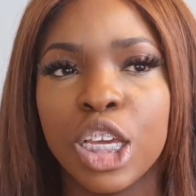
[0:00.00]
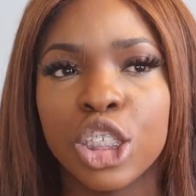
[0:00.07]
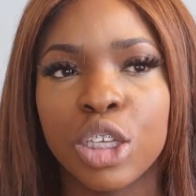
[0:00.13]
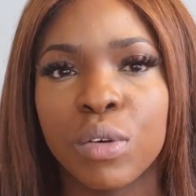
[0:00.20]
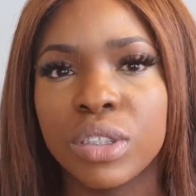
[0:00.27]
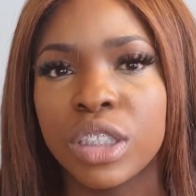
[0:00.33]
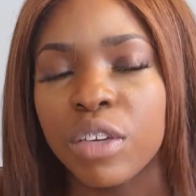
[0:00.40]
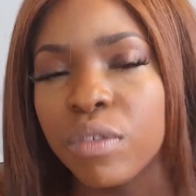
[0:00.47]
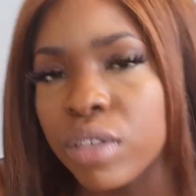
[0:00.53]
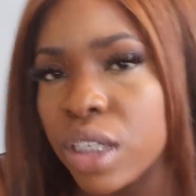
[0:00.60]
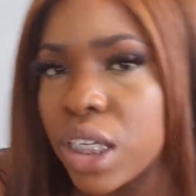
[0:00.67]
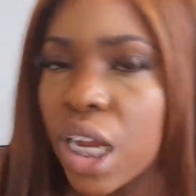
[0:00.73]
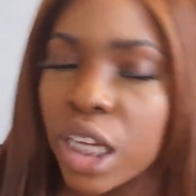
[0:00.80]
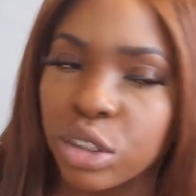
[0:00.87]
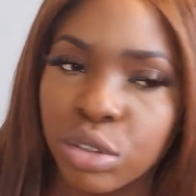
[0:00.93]
So
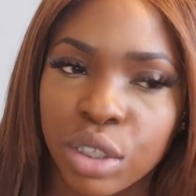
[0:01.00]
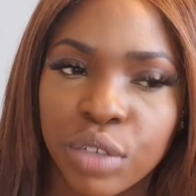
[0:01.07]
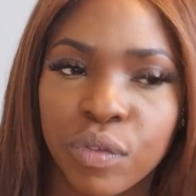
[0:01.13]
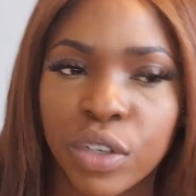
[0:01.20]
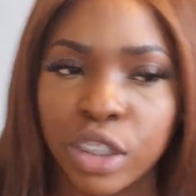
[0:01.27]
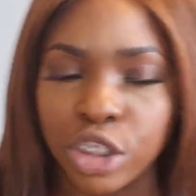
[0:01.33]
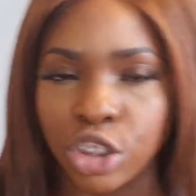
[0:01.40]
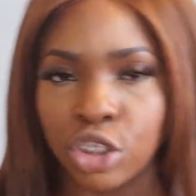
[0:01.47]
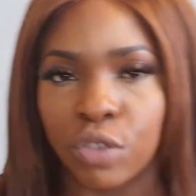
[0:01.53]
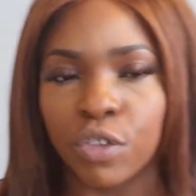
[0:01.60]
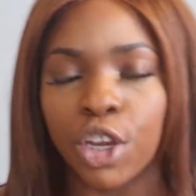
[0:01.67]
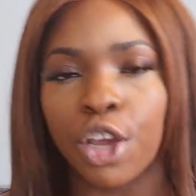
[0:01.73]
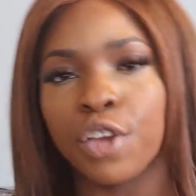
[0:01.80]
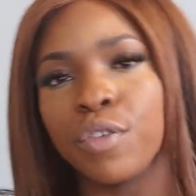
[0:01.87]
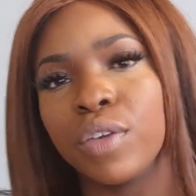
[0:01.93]
definitely I took advantage of
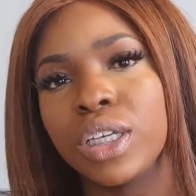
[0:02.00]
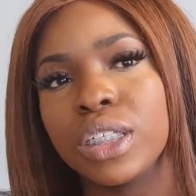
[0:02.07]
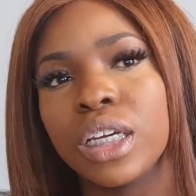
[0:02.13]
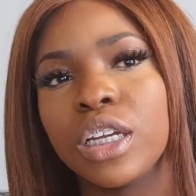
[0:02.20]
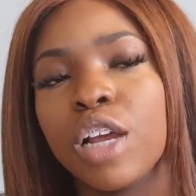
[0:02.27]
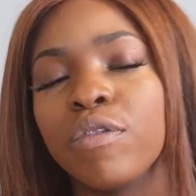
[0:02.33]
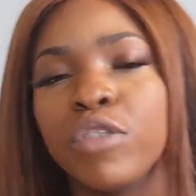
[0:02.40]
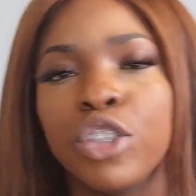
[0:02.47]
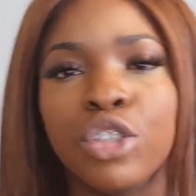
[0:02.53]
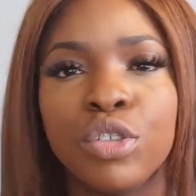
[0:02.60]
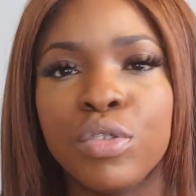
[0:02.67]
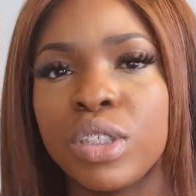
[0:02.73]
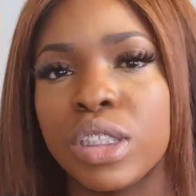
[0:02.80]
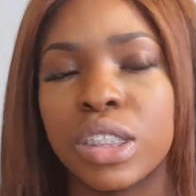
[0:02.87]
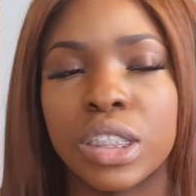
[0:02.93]
COVID, and I've
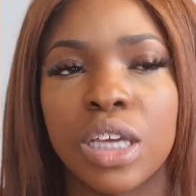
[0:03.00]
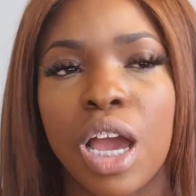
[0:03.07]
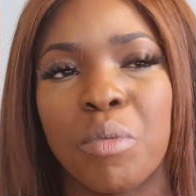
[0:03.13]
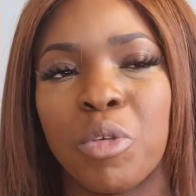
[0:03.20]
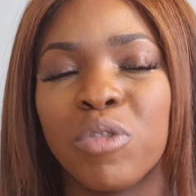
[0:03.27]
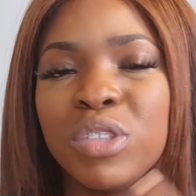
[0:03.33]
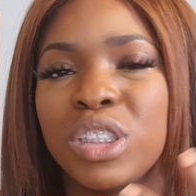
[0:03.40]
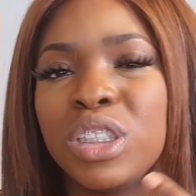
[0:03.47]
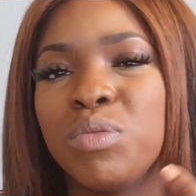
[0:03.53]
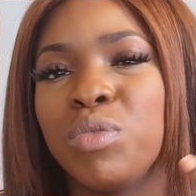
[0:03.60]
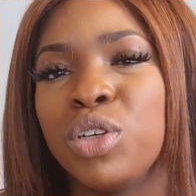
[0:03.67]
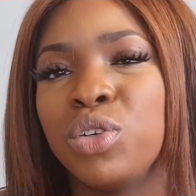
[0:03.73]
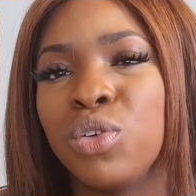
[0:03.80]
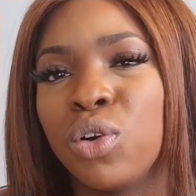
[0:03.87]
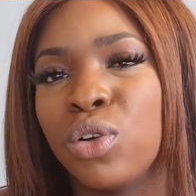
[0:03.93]
used this time. Obviously
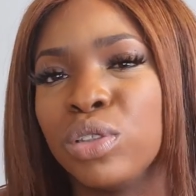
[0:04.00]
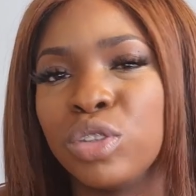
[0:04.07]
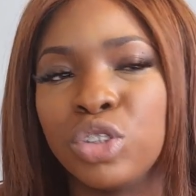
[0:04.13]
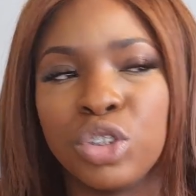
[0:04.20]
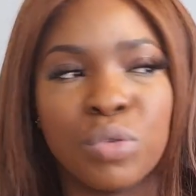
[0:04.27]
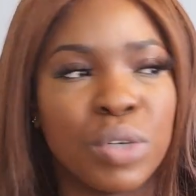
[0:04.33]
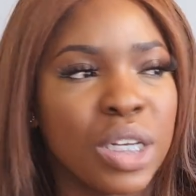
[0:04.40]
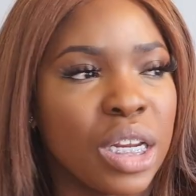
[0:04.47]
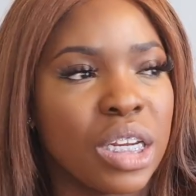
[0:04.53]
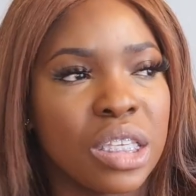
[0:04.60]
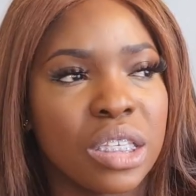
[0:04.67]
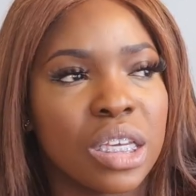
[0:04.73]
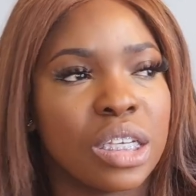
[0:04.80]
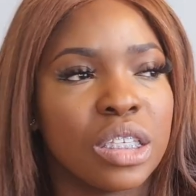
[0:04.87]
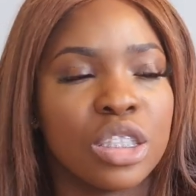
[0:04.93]
we're not doing
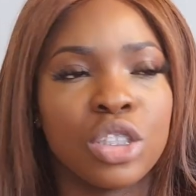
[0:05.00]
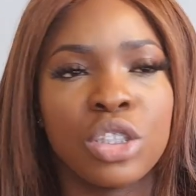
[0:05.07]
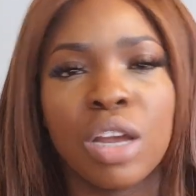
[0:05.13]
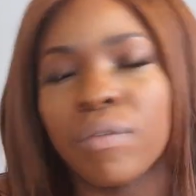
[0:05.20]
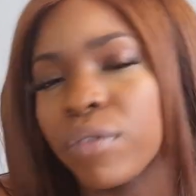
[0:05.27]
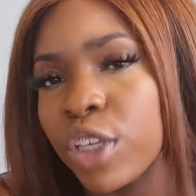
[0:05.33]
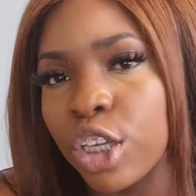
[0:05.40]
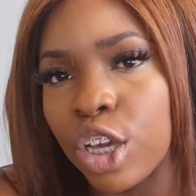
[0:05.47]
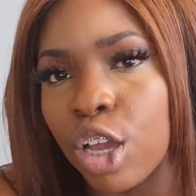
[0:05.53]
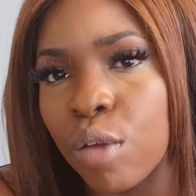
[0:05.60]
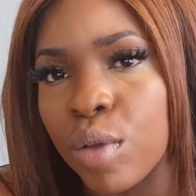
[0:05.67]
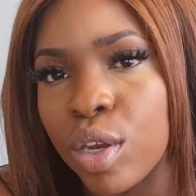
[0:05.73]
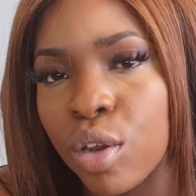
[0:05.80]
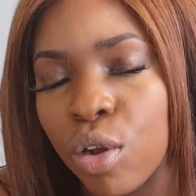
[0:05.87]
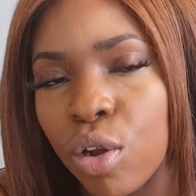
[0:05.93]
anything, there's nothing
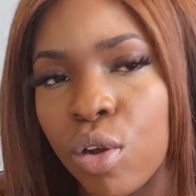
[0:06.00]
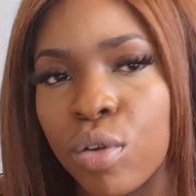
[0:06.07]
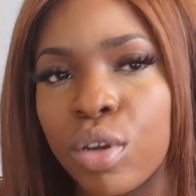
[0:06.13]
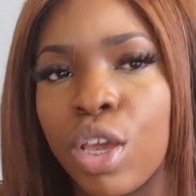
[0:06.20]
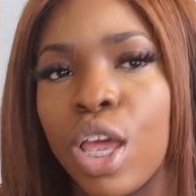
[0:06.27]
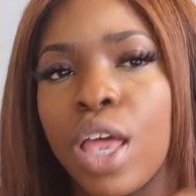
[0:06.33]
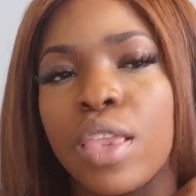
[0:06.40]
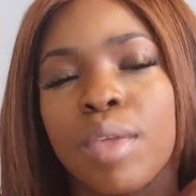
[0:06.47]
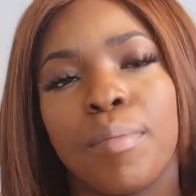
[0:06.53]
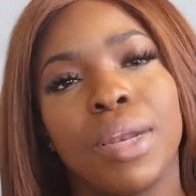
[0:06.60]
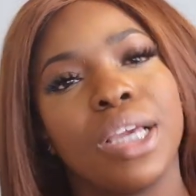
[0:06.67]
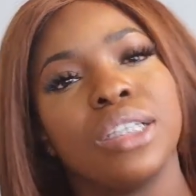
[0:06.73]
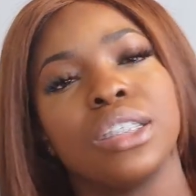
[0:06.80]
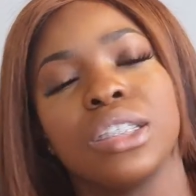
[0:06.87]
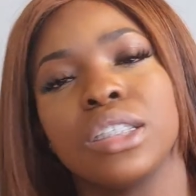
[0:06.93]
going on, the
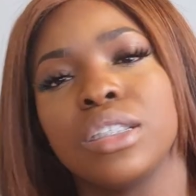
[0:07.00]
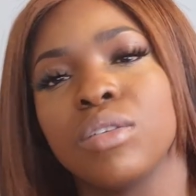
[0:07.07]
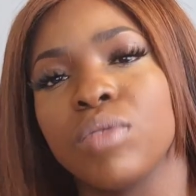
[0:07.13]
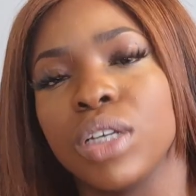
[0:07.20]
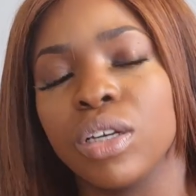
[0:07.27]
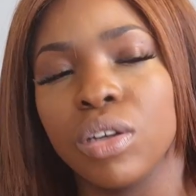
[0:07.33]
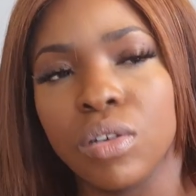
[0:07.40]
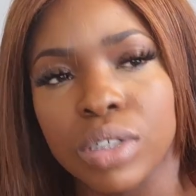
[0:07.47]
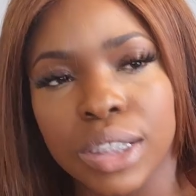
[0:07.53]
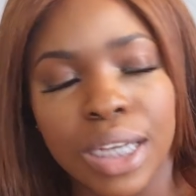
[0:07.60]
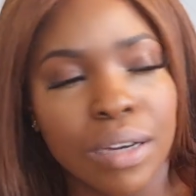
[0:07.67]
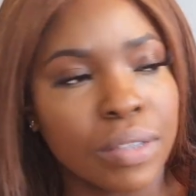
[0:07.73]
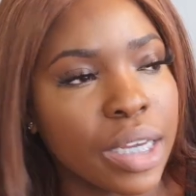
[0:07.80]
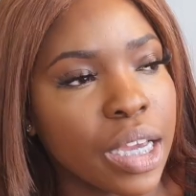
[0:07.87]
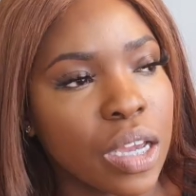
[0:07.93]
place is still in
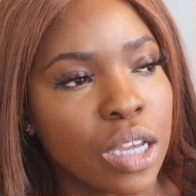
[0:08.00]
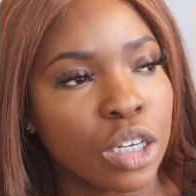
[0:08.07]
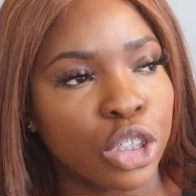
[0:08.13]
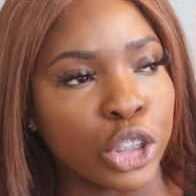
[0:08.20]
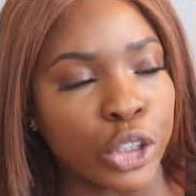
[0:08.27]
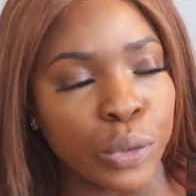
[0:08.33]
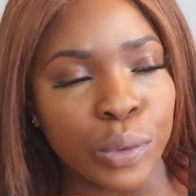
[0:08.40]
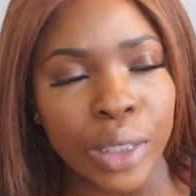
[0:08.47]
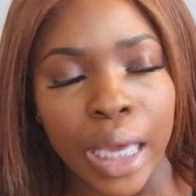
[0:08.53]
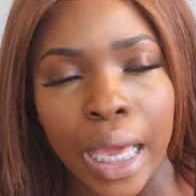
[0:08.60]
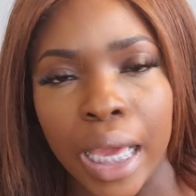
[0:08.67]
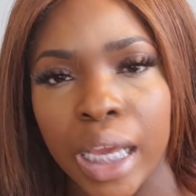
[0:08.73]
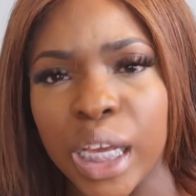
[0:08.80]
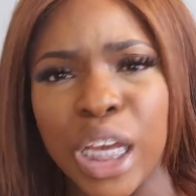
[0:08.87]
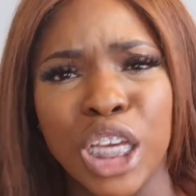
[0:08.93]
lockdown here in the
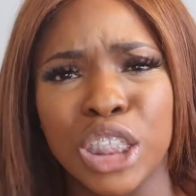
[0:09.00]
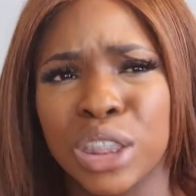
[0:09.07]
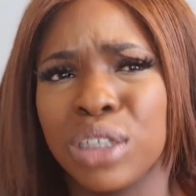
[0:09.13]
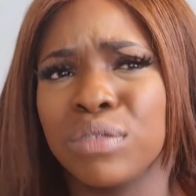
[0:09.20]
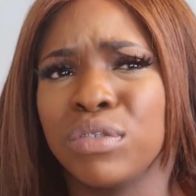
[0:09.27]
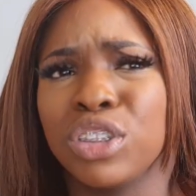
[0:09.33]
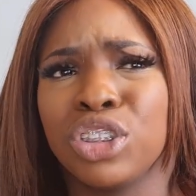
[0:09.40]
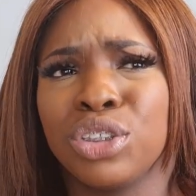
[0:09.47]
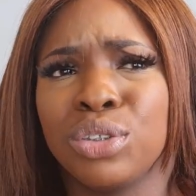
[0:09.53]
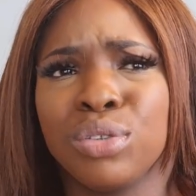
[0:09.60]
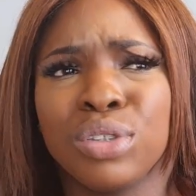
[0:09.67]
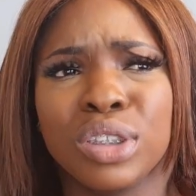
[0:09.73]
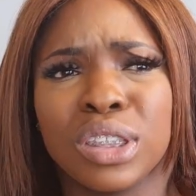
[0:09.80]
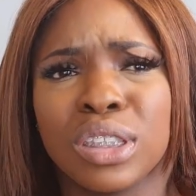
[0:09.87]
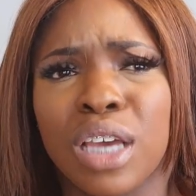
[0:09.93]
UK, so I've just
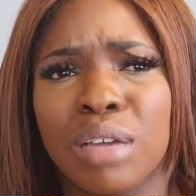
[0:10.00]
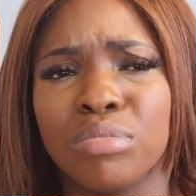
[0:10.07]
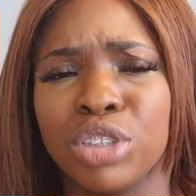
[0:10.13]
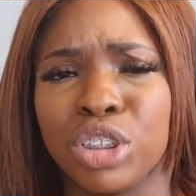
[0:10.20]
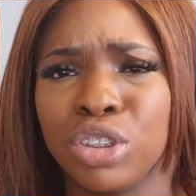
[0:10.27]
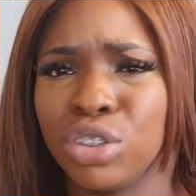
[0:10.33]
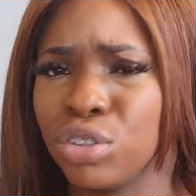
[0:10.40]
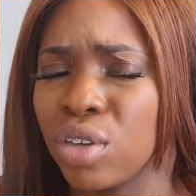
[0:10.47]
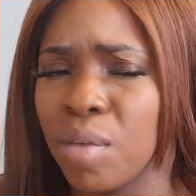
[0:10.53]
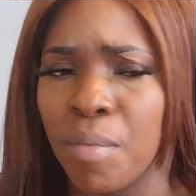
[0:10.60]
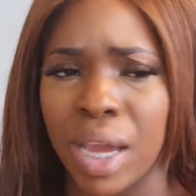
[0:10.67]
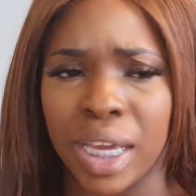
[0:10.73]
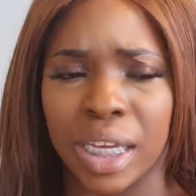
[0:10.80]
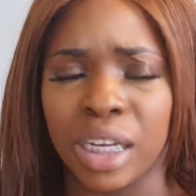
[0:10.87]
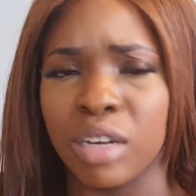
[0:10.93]
used the time to enjoy
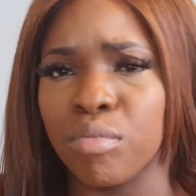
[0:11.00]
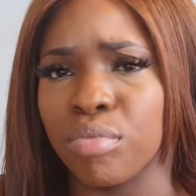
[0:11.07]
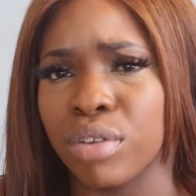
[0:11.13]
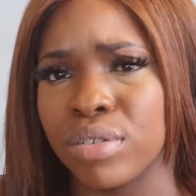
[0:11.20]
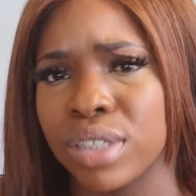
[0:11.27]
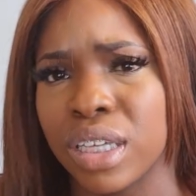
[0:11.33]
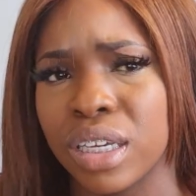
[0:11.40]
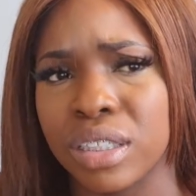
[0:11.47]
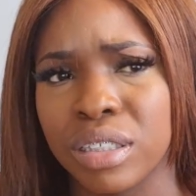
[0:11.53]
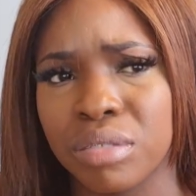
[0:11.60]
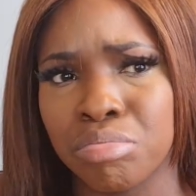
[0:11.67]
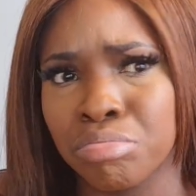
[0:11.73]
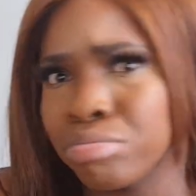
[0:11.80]
my healing process.